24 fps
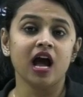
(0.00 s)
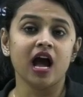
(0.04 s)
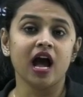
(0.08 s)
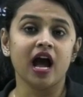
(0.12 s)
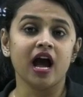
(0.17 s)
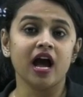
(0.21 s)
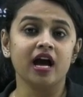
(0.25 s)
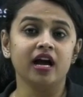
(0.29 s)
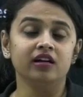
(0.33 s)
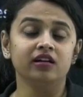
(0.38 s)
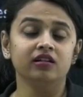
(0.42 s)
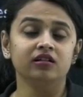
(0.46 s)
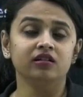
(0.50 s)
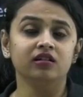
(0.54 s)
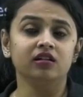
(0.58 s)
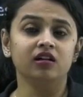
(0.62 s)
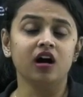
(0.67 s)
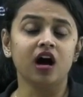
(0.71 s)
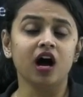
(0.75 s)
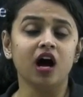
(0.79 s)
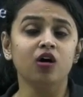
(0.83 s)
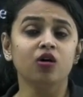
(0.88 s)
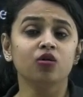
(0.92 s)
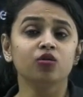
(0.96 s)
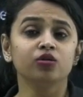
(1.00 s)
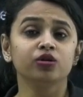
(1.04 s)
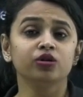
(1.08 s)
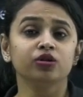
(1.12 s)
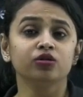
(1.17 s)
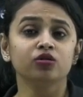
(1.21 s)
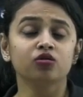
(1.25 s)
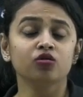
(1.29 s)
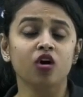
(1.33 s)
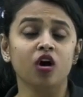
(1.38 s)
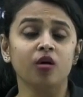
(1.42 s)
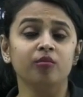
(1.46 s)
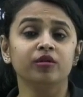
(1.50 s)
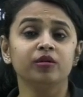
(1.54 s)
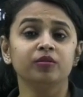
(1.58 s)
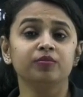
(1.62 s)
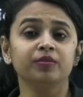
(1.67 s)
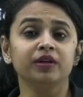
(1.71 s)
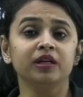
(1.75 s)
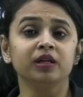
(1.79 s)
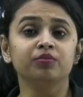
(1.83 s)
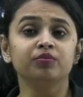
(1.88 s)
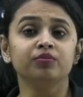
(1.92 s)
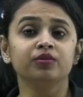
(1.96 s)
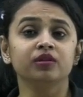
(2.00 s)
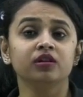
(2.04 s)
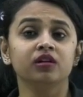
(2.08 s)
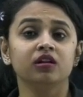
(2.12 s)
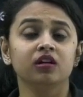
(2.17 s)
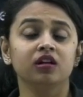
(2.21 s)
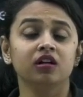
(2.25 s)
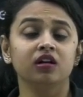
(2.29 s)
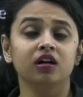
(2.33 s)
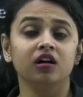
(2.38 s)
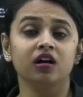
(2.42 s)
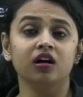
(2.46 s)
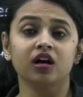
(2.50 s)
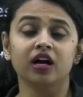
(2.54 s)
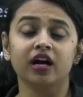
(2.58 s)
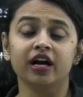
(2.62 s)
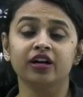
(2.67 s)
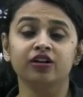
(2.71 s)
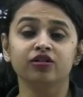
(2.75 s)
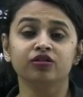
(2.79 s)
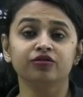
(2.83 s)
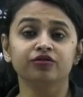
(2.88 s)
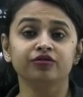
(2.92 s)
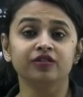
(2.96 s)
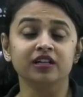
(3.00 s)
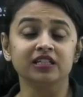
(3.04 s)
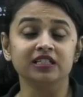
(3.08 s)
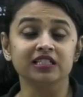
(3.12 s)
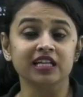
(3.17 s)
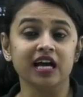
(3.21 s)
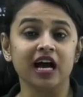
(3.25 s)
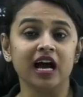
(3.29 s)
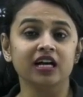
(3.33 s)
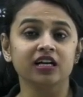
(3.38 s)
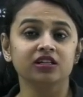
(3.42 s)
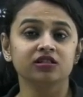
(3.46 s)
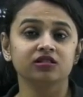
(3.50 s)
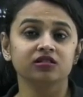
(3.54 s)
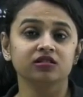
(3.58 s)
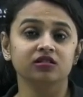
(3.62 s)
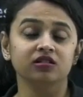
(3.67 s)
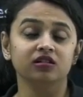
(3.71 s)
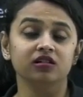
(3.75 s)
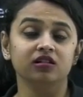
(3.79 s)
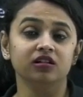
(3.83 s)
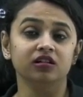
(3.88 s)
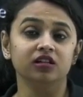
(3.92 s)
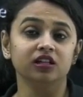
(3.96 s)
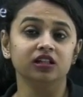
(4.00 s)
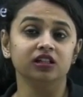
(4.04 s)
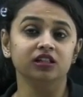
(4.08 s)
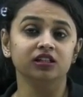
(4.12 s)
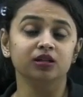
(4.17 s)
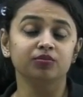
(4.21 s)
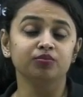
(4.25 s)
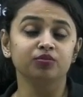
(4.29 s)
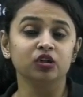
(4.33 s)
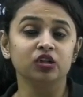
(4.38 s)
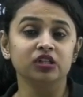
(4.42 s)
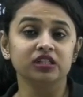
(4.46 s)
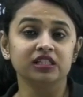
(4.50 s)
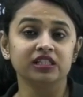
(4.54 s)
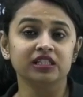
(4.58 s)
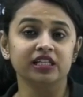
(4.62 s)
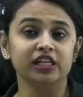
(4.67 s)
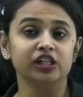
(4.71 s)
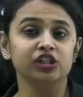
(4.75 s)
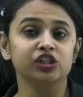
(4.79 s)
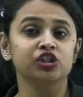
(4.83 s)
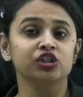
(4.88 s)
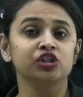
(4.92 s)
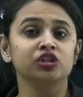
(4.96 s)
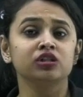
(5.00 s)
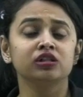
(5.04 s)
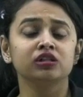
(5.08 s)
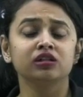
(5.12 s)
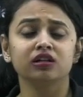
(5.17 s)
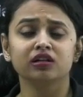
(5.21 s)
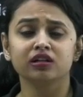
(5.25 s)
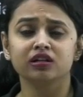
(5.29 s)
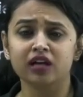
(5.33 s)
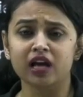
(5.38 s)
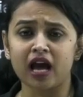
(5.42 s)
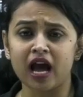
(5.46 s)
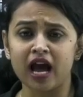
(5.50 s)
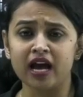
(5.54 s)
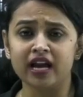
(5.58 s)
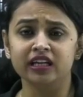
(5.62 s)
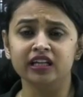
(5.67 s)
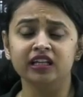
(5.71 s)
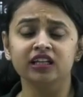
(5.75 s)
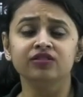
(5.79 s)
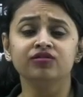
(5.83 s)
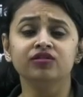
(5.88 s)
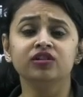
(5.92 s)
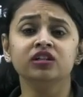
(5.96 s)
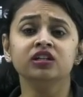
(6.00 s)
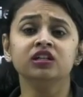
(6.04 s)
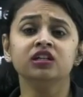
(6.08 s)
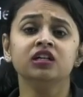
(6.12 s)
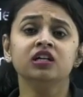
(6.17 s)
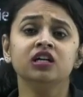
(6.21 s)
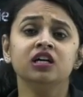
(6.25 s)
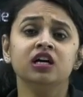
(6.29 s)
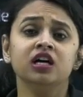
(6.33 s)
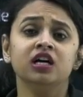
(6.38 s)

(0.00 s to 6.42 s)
and how, you know, common people kind of attacked the police station and even